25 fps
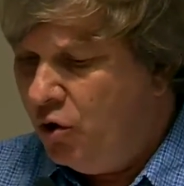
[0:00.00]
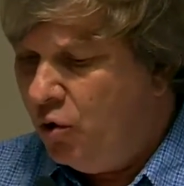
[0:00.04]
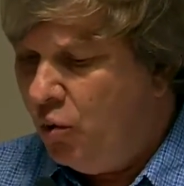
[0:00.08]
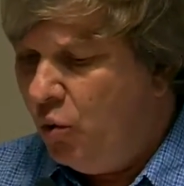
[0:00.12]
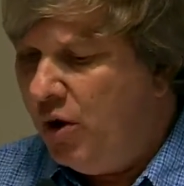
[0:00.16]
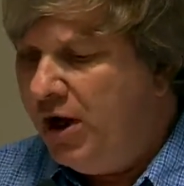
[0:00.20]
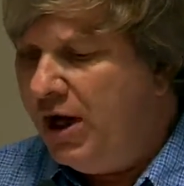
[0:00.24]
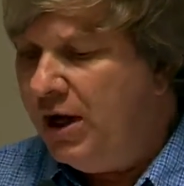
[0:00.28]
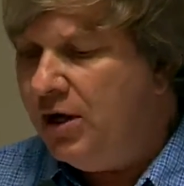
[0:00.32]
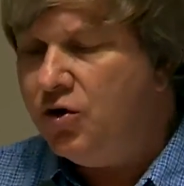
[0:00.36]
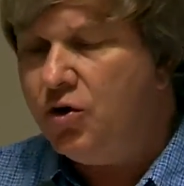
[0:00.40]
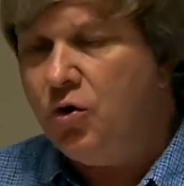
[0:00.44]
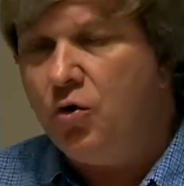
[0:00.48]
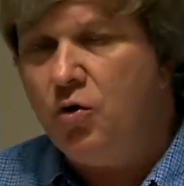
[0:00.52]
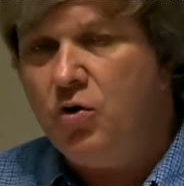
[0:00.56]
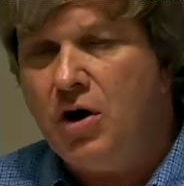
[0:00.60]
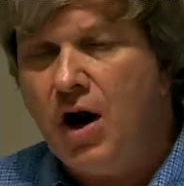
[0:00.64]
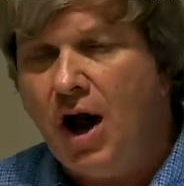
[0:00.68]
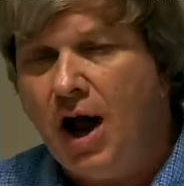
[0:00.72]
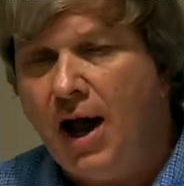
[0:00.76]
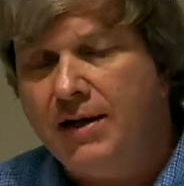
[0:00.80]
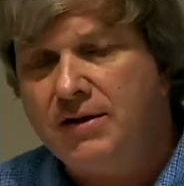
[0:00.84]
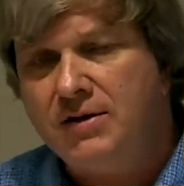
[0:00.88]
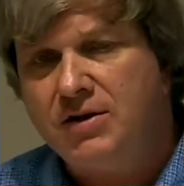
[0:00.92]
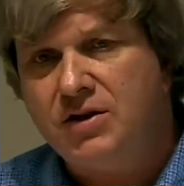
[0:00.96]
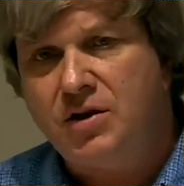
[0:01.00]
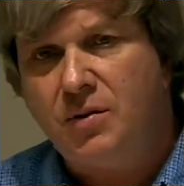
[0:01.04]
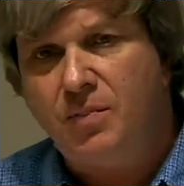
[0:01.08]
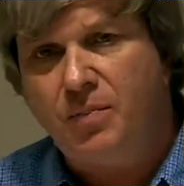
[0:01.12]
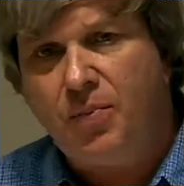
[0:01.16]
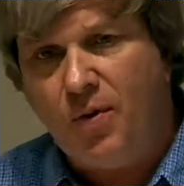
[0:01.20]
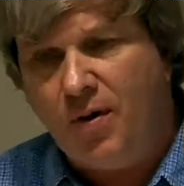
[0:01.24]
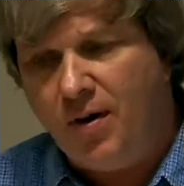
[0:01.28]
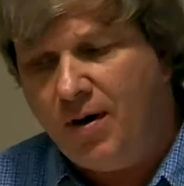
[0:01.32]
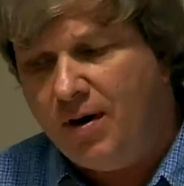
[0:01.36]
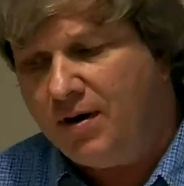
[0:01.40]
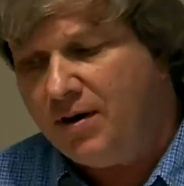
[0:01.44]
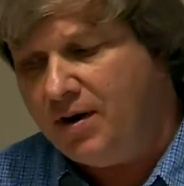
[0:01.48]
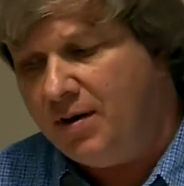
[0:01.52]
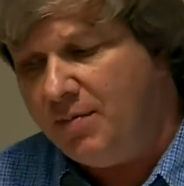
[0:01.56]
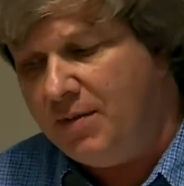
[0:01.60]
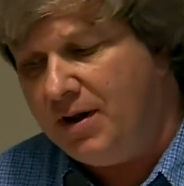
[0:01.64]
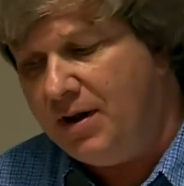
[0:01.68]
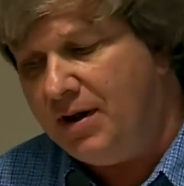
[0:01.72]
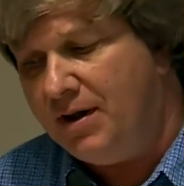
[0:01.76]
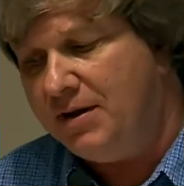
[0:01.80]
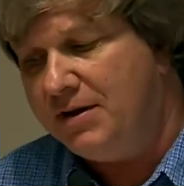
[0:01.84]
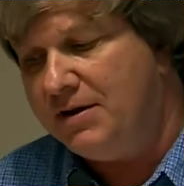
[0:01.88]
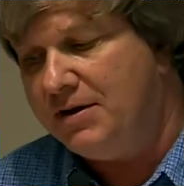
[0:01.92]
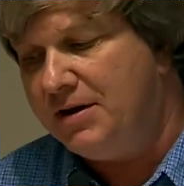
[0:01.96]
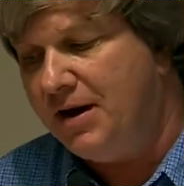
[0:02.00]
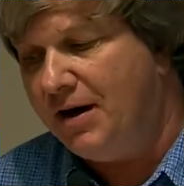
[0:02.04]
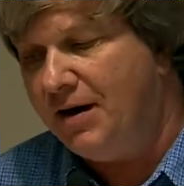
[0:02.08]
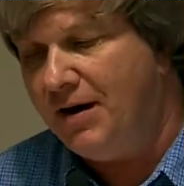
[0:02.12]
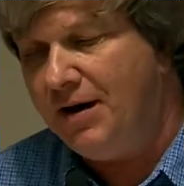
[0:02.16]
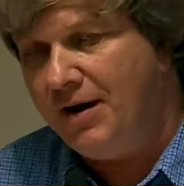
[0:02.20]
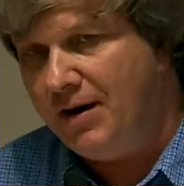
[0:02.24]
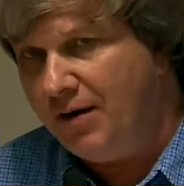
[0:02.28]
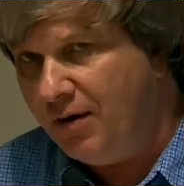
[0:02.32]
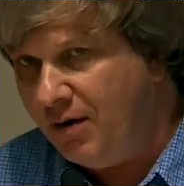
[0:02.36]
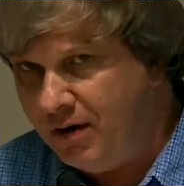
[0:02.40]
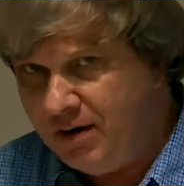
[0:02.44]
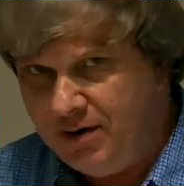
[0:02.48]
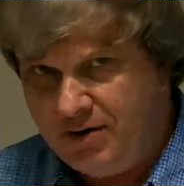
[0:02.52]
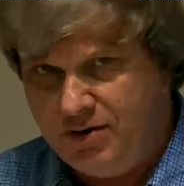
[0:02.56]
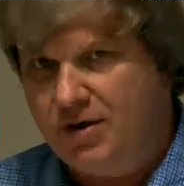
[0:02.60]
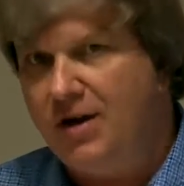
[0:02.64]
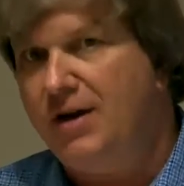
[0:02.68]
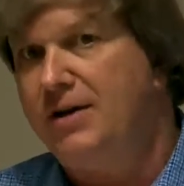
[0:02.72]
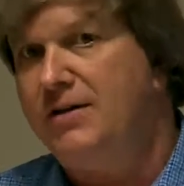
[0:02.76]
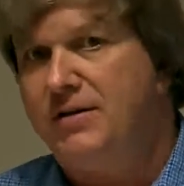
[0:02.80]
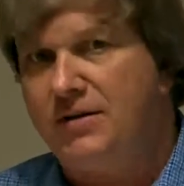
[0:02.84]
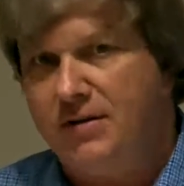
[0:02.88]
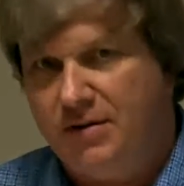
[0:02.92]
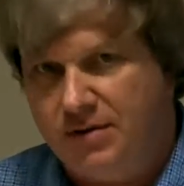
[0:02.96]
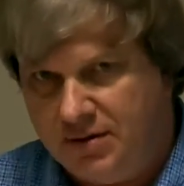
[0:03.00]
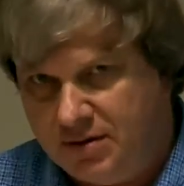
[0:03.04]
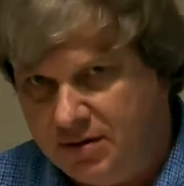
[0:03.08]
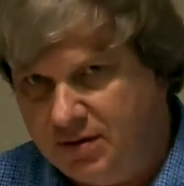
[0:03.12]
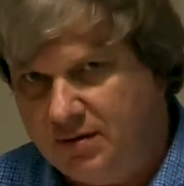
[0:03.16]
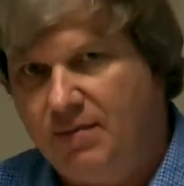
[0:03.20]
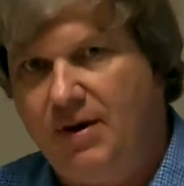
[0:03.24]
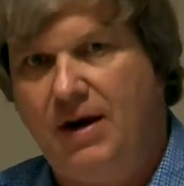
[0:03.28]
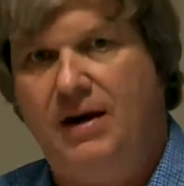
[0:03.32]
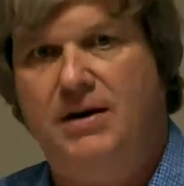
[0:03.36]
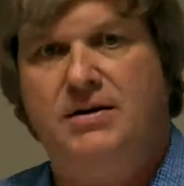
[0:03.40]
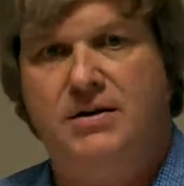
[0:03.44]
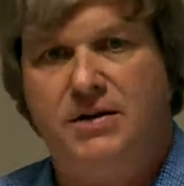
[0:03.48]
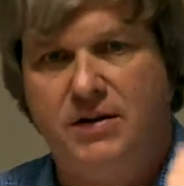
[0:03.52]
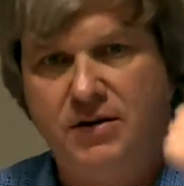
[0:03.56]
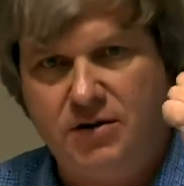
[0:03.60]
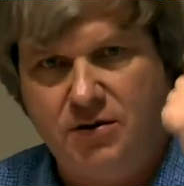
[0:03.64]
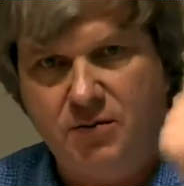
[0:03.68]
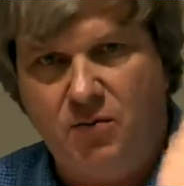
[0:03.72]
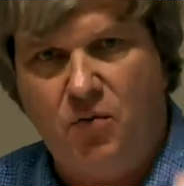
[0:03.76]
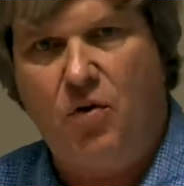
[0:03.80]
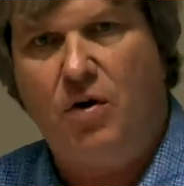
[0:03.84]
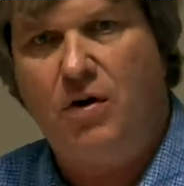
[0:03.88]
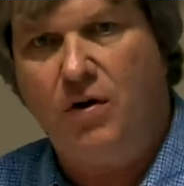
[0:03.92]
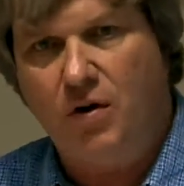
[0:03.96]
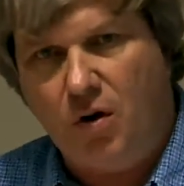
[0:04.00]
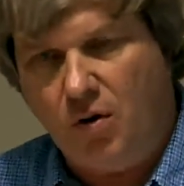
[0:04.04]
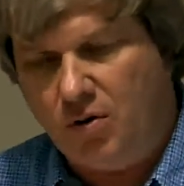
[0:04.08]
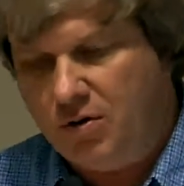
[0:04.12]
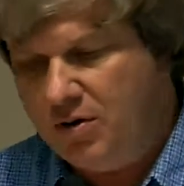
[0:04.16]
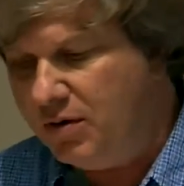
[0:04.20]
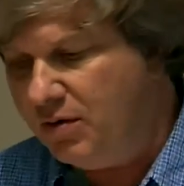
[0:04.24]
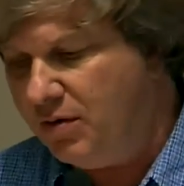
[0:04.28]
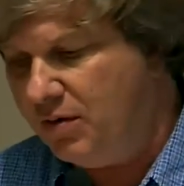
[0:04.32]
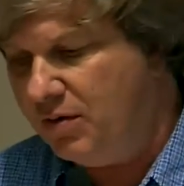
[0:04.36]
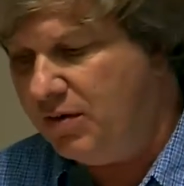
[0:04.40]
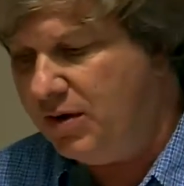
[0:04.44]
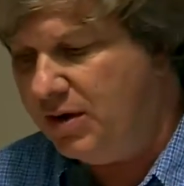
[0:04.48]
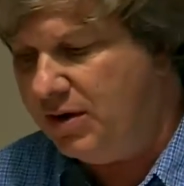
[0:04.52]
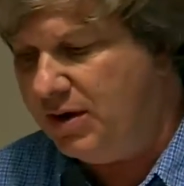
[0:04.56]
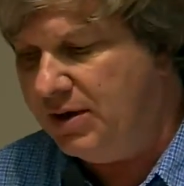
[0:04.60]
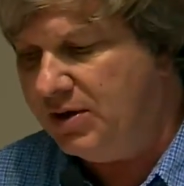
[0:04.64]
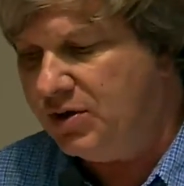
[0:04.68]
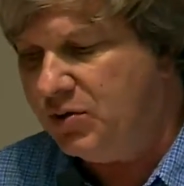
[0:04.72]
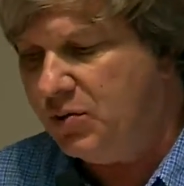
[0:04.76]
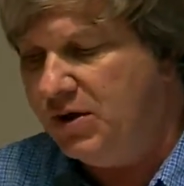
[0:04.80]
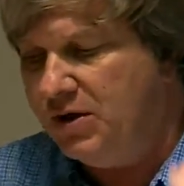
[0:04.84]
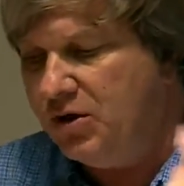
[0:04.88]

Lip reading: We do not support the military or injustice or racism or go through the list.